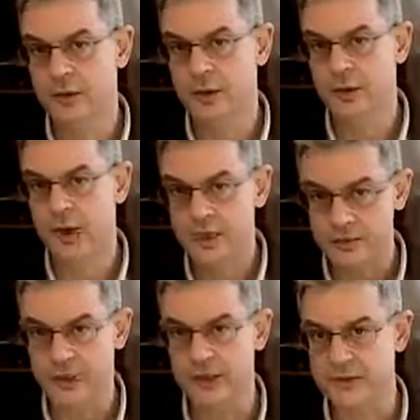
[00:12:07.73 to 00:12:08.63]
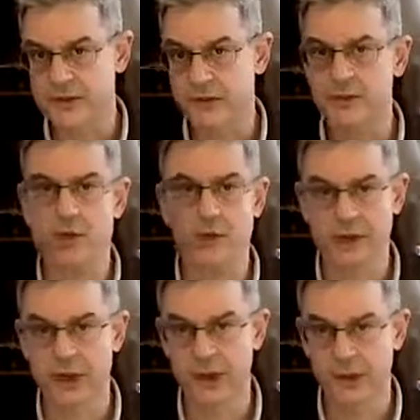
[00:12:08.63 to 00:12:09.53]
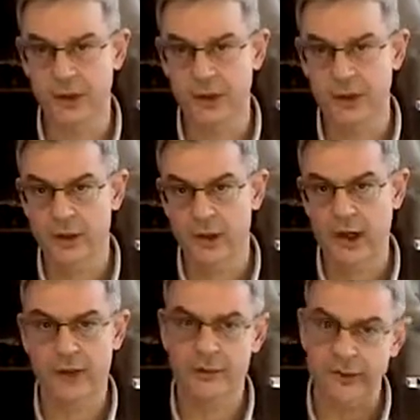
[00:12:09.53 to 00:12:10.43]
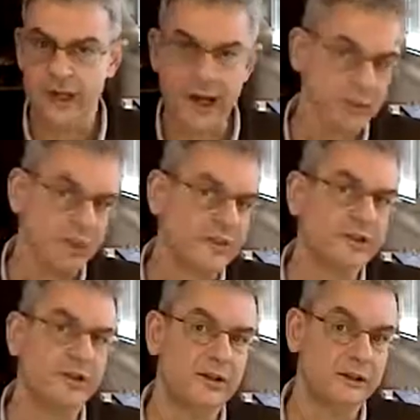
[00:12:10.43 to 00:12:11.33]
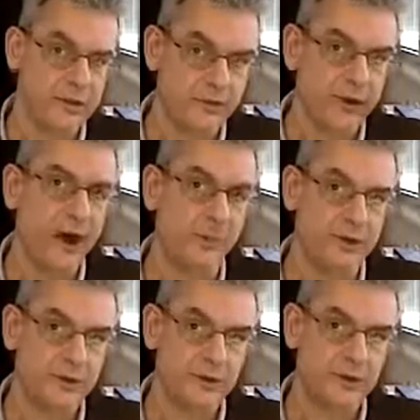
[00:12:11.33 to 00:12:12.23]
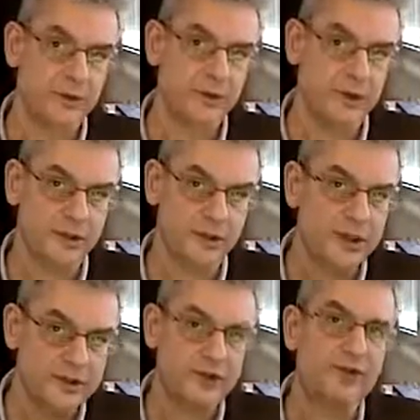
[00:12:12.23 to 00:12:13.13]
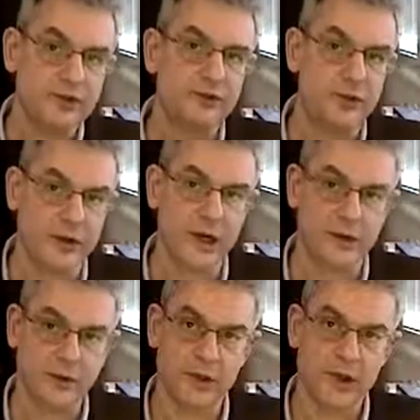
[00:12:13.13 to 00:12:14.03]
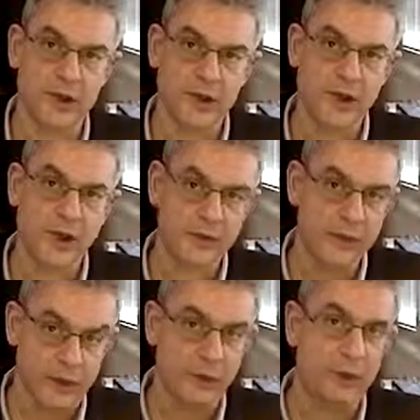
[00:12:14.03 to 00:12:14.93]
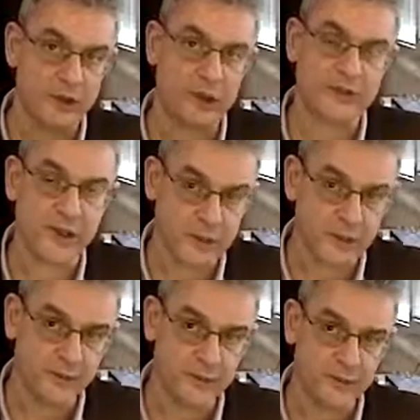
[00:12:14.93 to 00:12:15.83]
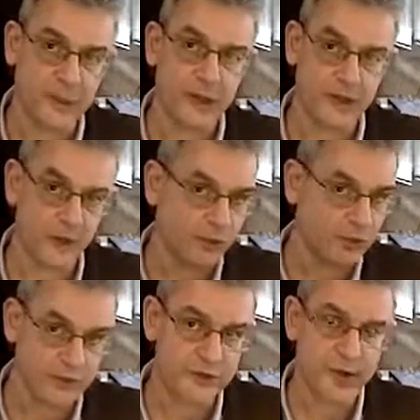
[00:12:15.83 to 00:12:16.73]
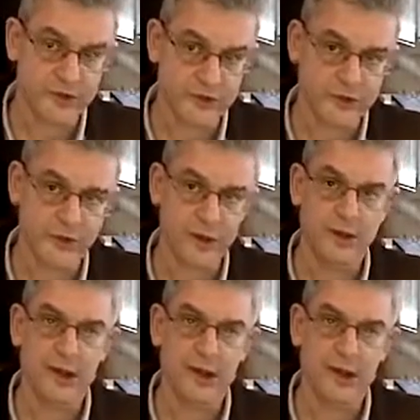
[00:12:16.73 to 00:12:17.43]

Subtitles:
aspects of cold therapy and the unprecedented environment that it seeks to create in the therapeutic setting or space,